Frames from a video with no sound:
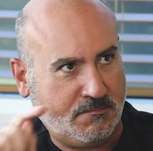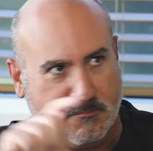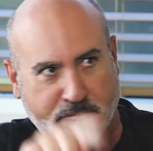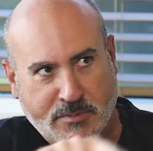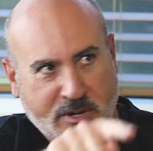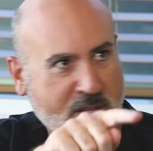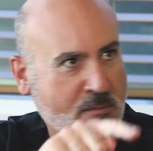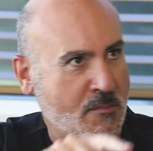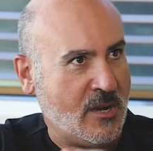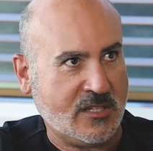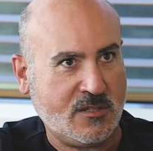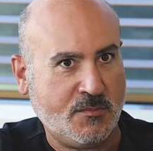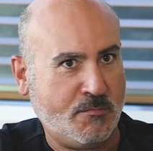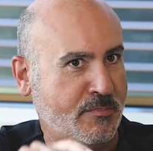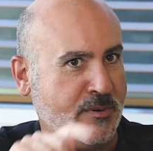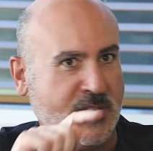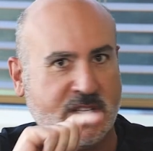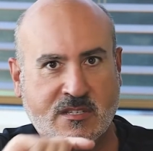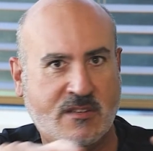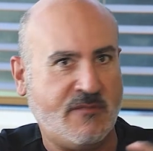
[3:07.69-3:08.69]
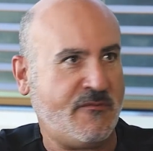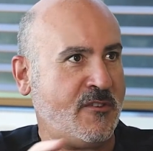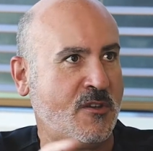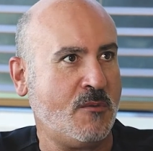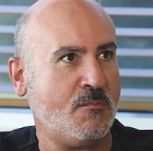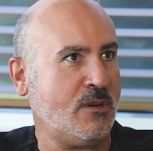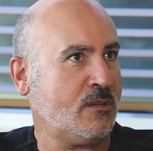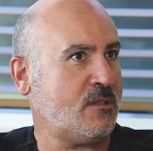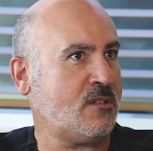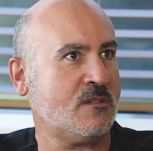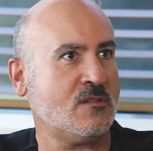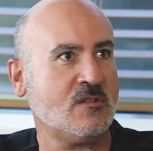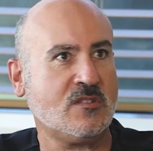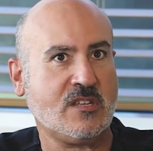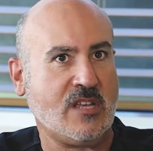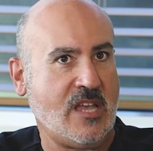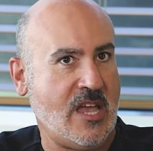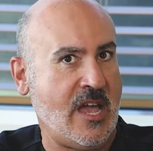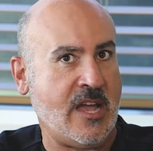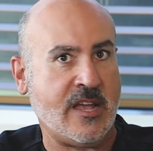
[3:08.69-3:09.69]
pretty much press a few
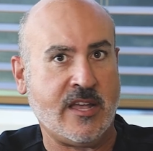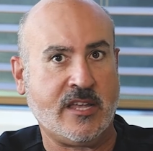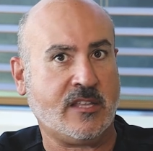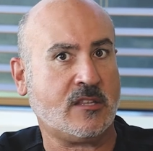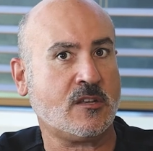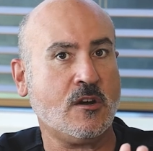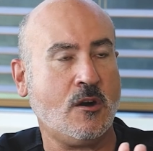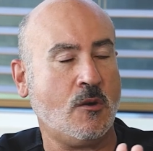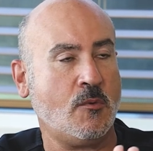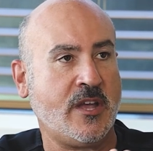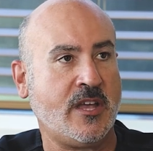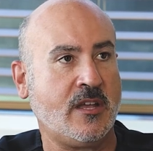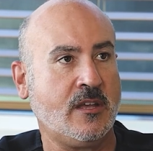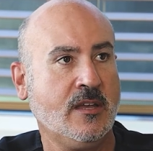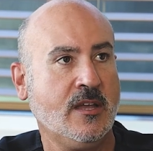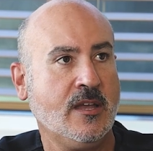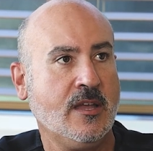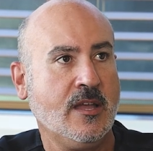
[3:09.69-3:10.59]
buttons and get going.